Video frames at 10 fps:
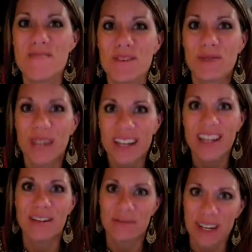
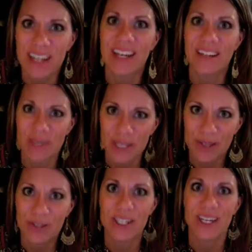reading and reading and
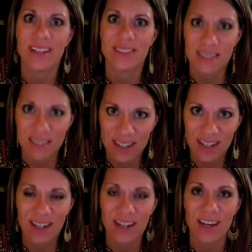researching and
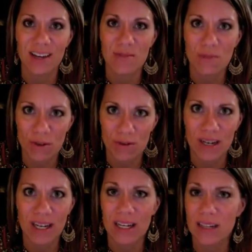studying and more
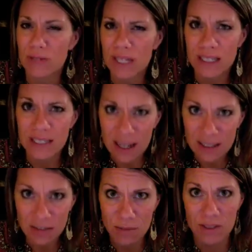reading and reading
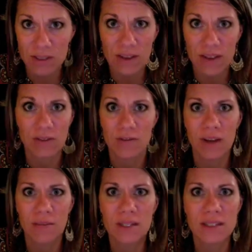testimonies of other
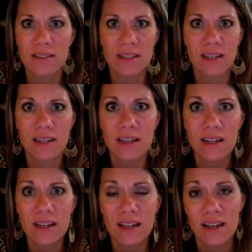families that
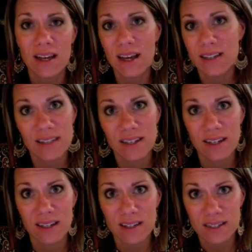had done it
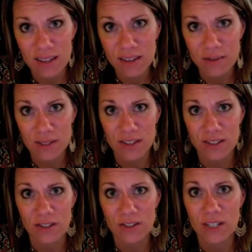and had done the
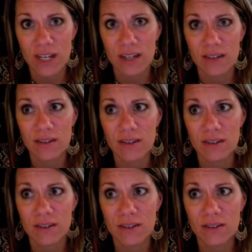research, and
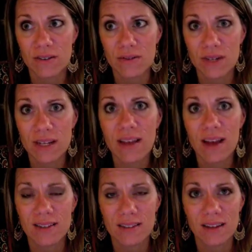
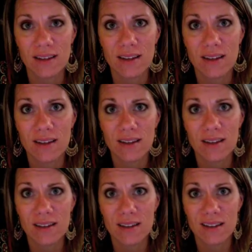realizing
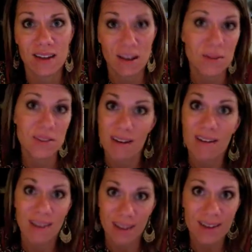that God was
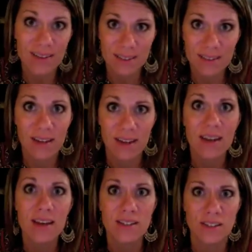calling us
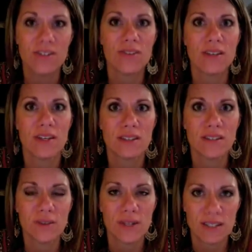to do this,
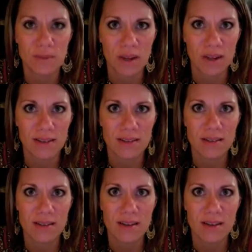to expand